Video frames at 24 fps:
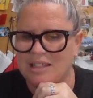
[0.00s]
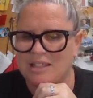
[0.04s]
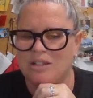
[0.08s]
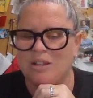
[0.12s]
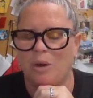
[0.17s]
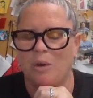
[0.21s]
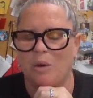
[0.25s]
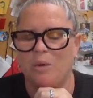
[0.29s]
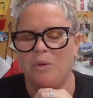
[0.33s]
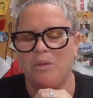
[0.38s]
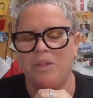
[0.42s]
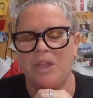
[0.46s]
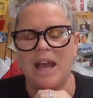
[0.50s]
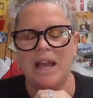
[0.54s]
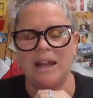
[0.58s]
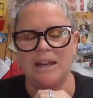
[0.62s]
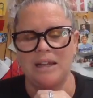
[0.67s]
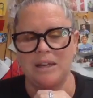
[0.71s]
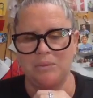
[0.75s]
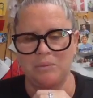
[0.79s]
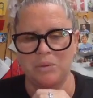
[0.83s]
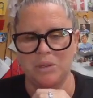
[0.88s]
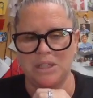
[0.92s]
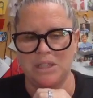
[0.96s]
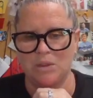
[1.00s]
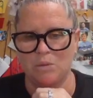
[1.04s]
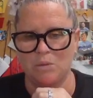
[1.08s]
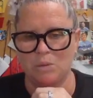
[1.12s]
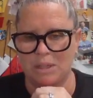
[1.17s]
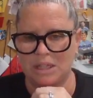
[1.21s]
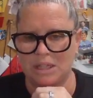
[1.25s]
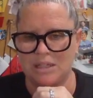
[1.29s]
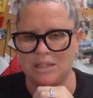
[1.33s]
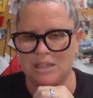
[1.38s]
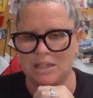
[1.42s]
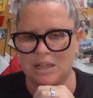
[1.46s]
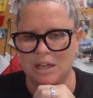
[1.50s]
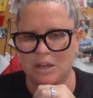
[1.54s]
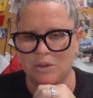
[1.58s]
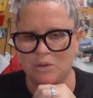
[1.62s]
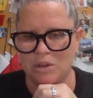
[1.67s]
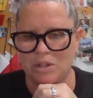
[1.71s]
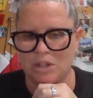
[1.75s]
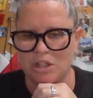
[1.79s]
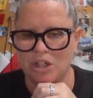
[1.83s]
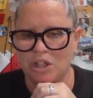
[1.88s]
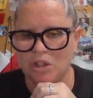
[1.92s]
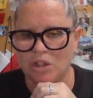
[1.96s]
So that is what the schedule
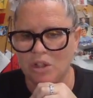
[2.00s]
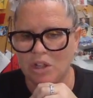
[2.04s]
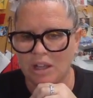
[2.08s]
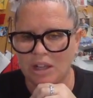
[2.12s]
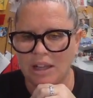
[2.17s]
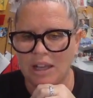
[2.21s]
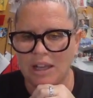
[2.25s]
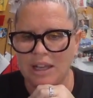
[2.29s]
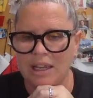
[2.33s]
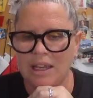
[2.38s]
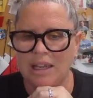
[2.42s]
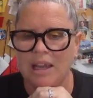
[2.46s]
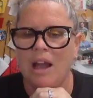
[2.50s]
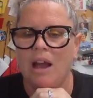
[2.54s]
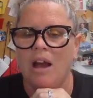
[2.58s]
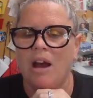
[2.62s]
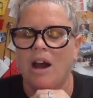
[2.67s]
is going to look like.